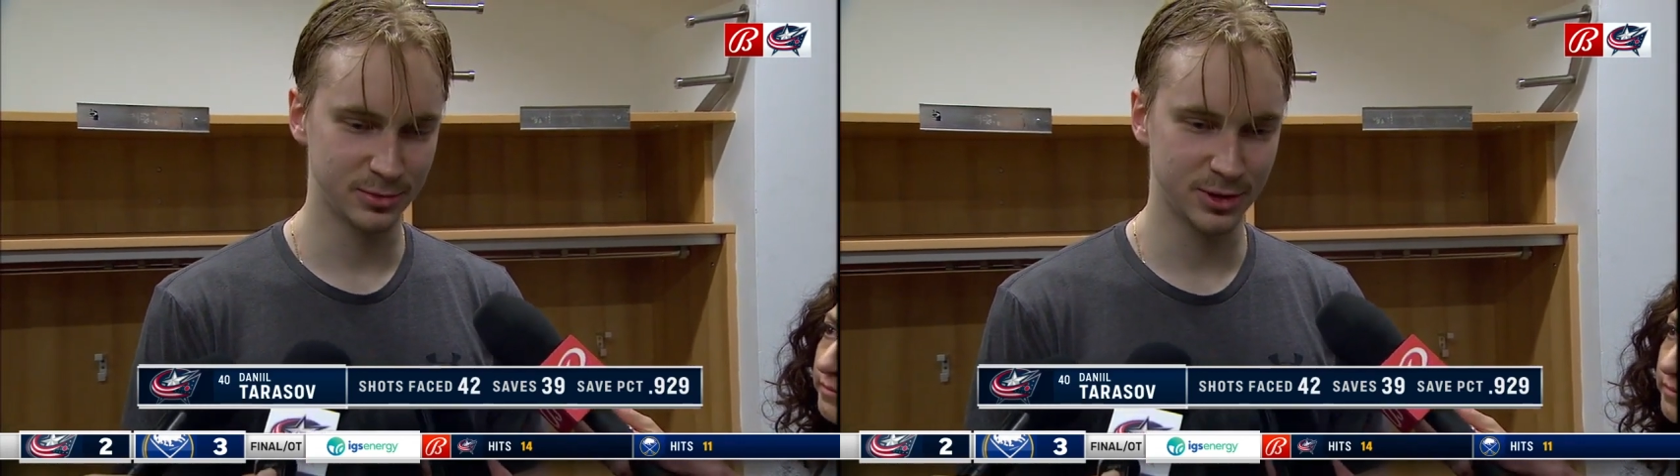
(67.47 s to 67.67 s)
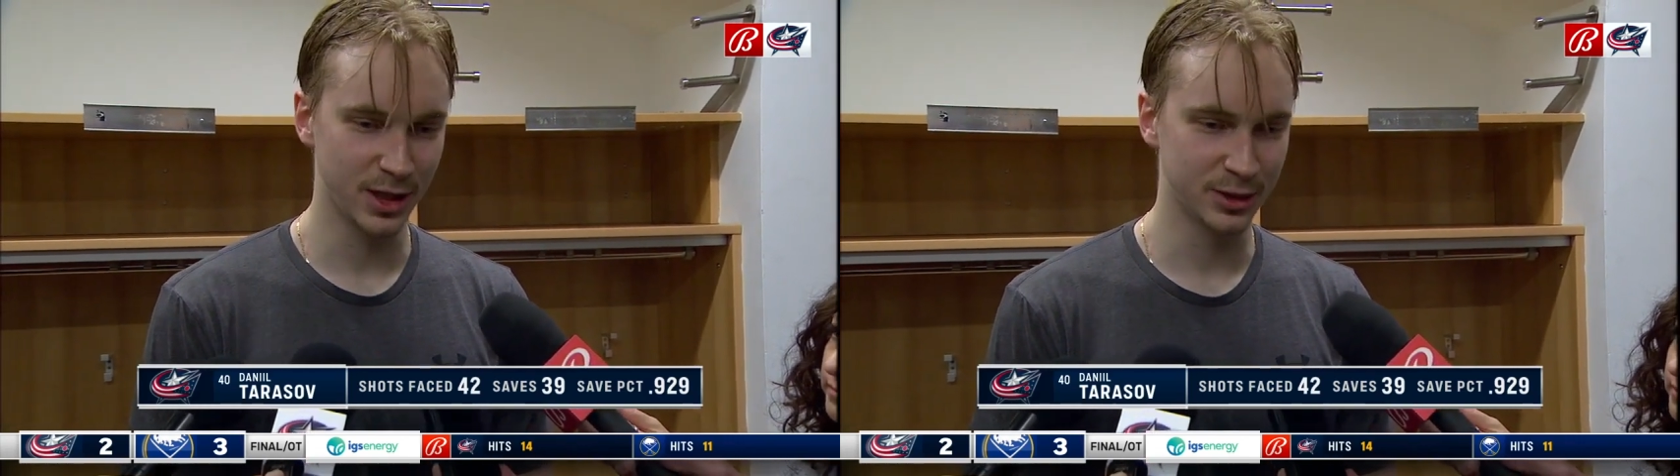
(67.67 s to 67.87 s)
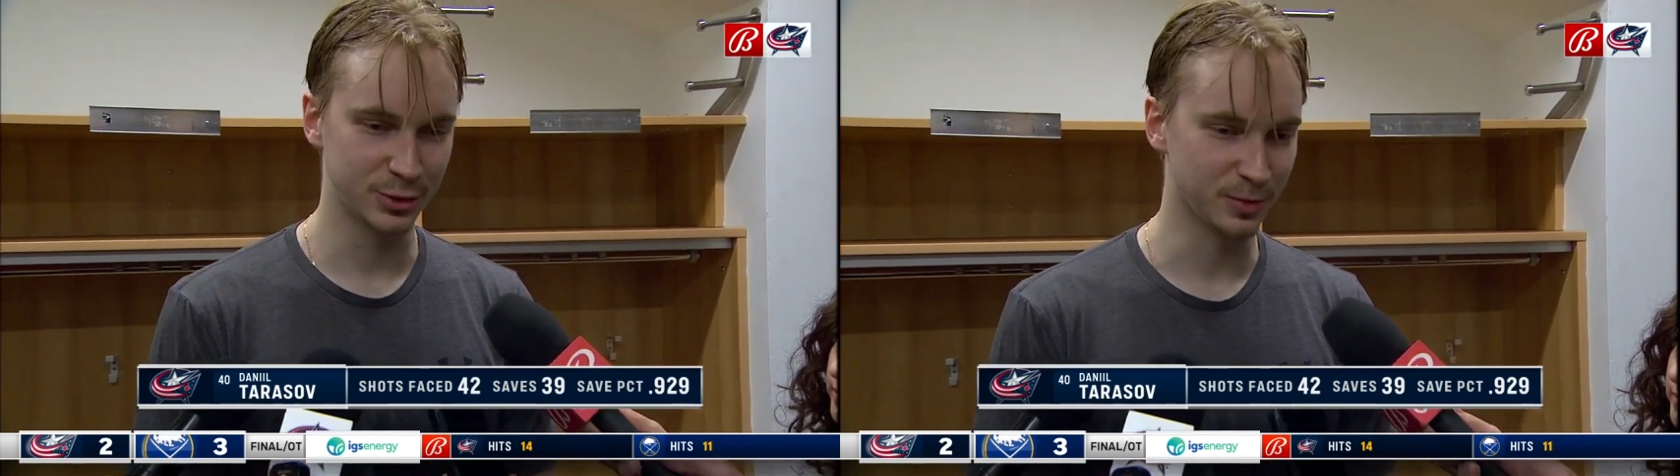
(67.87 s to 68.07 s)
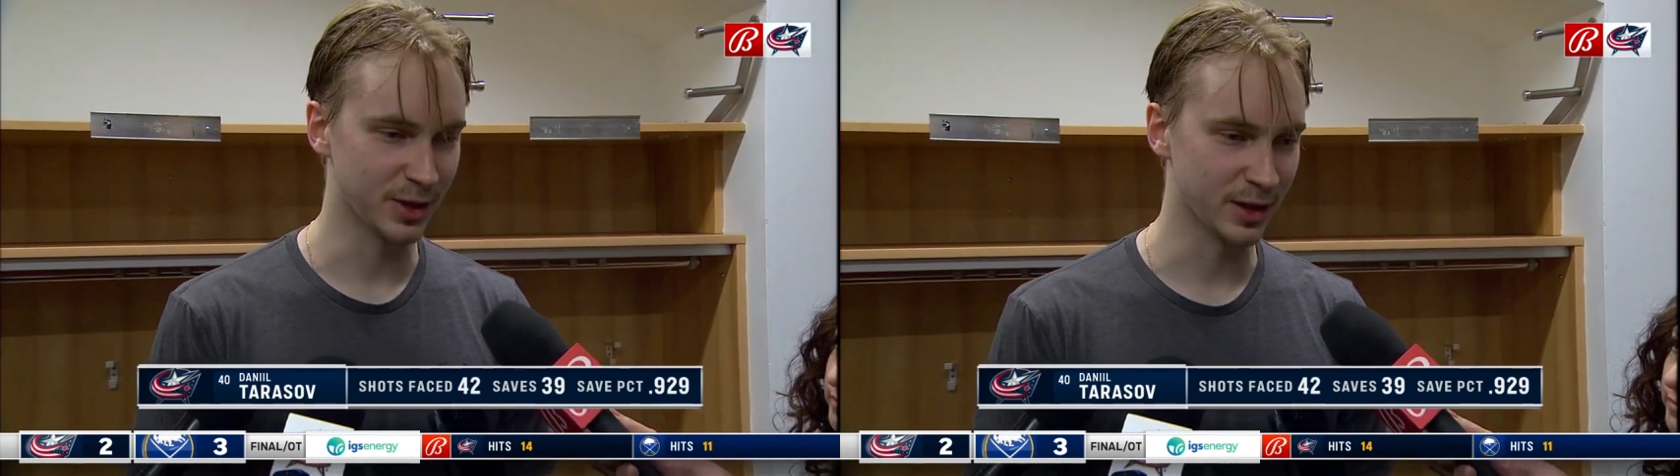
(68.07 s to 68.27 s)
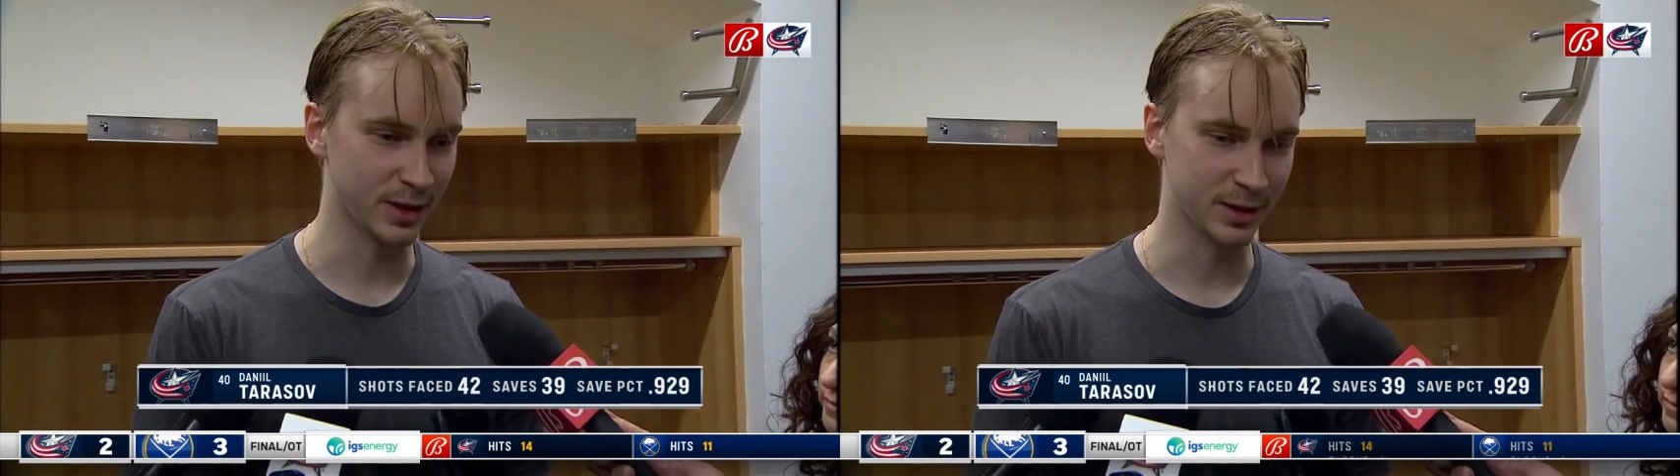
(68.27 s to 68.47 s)
trying to
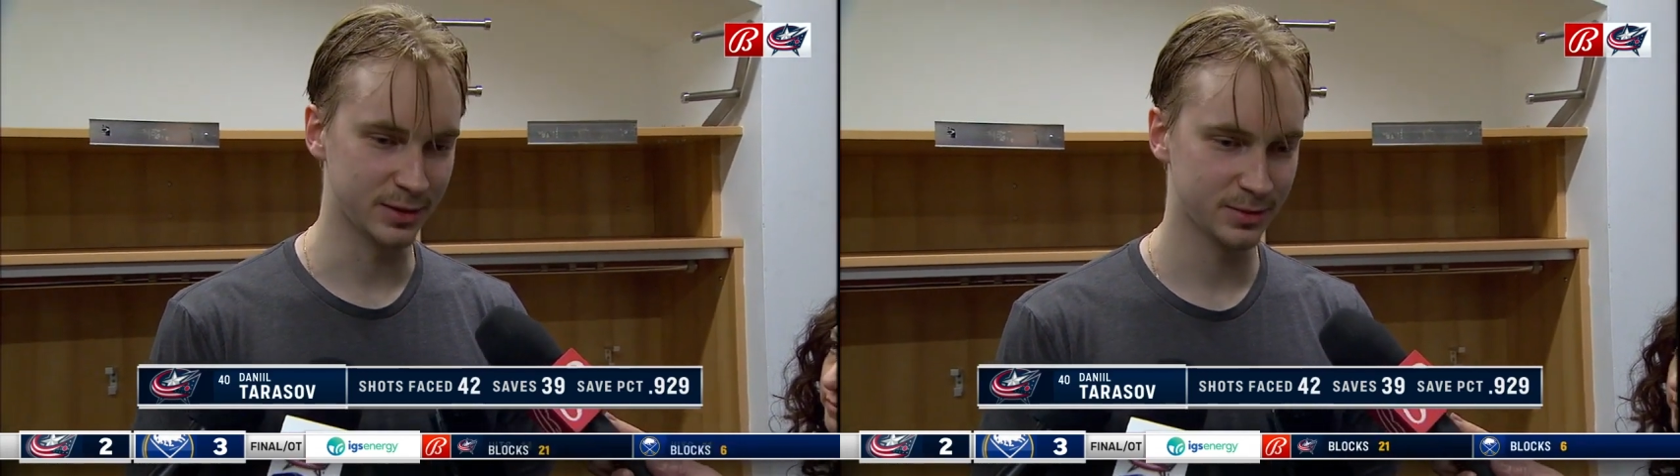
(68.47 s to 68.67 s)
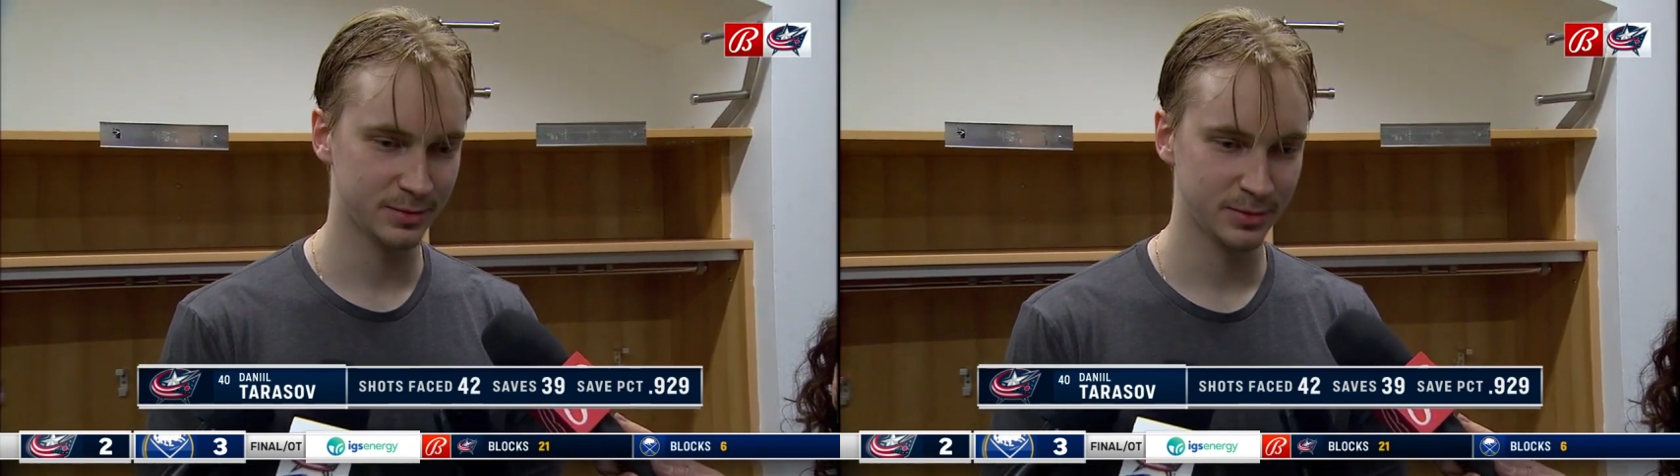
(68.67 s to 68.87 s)
play like